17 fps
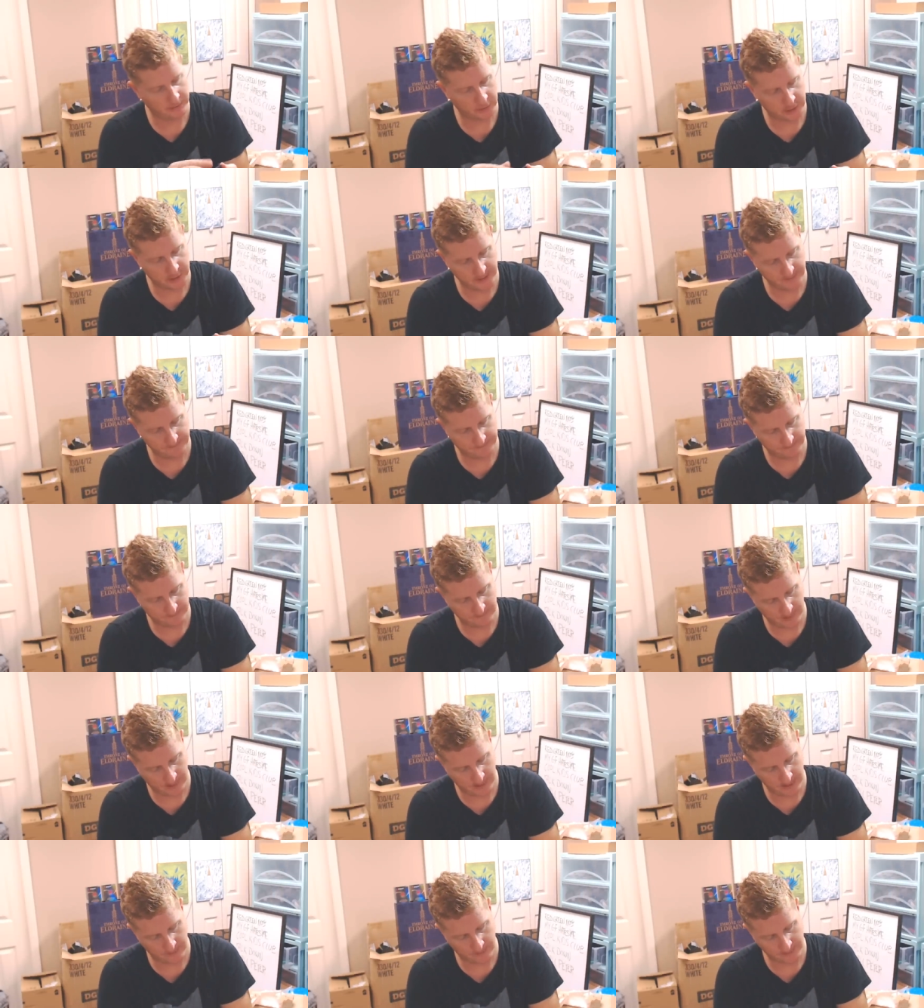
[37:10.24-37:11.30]
legit.
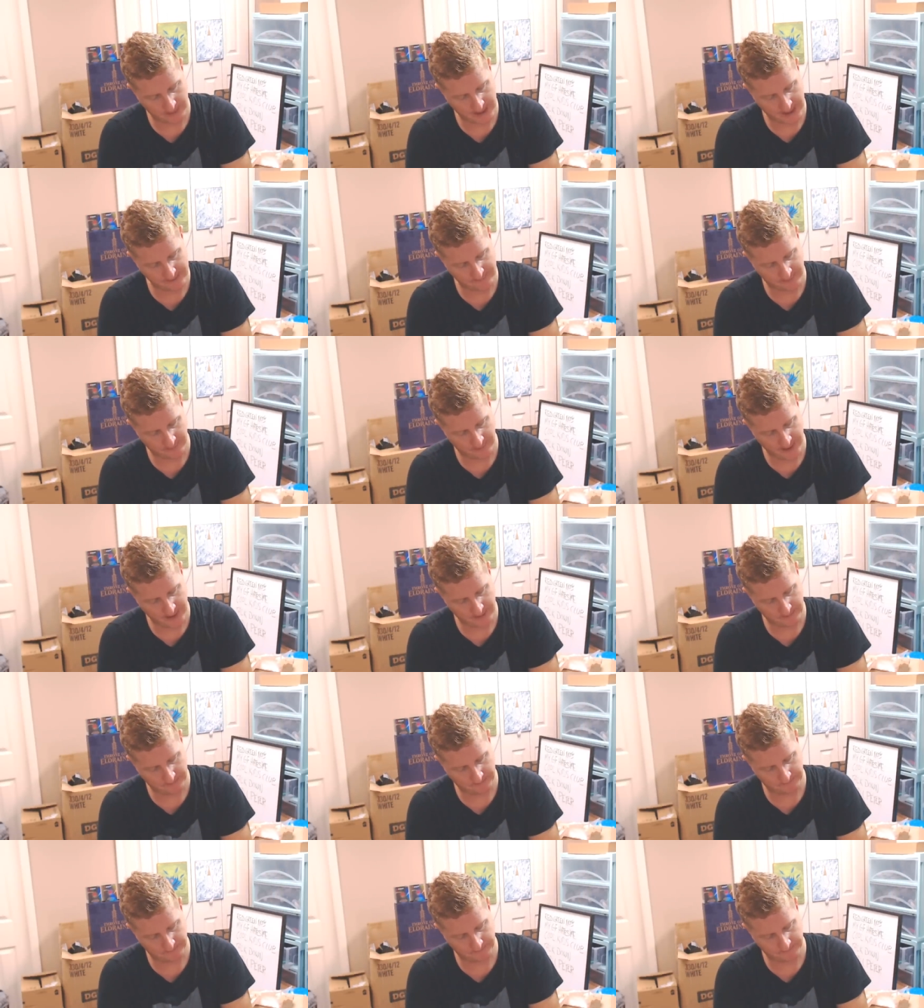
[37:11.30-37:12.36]
All right, what do we got after that?
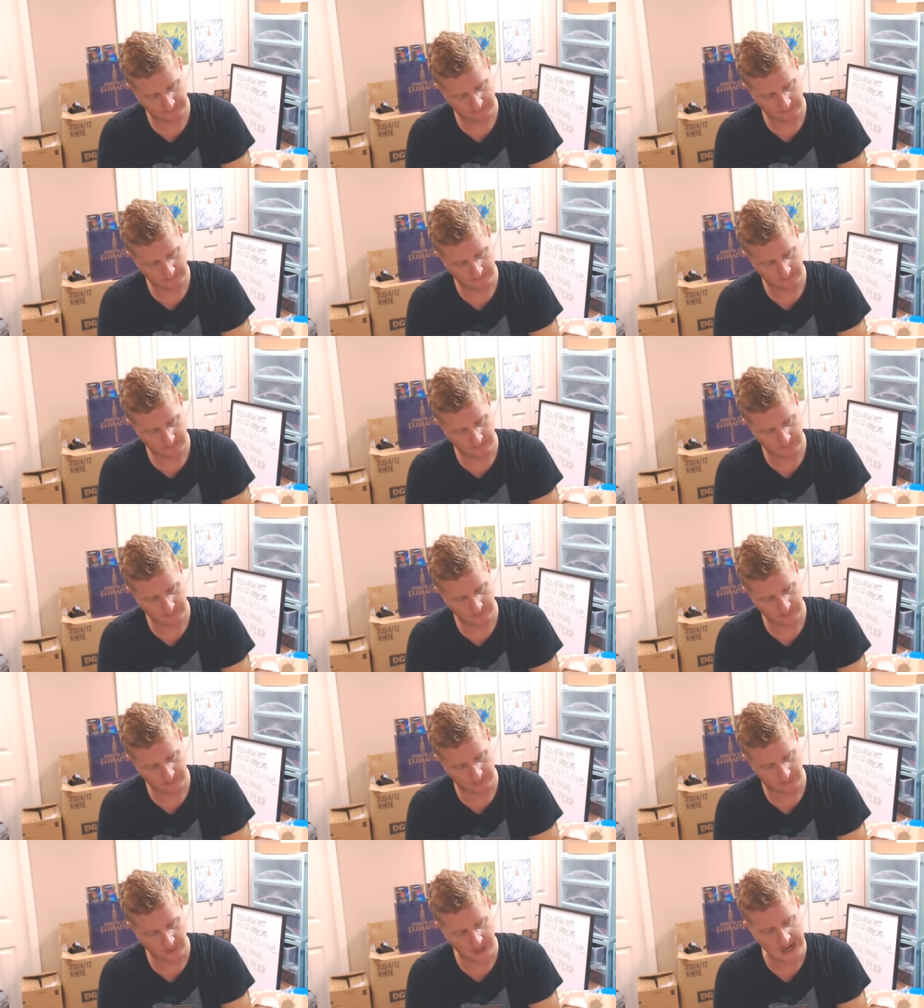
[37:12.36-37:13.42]

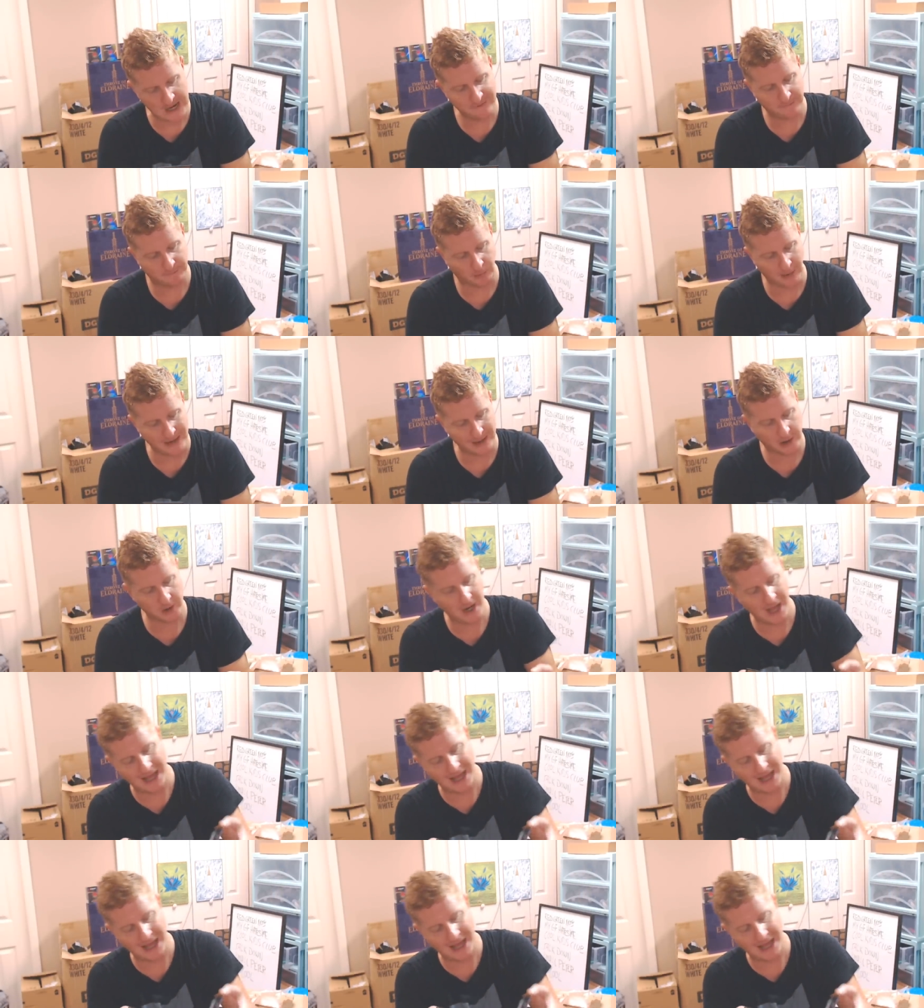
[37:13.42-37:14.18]
Gravebreaker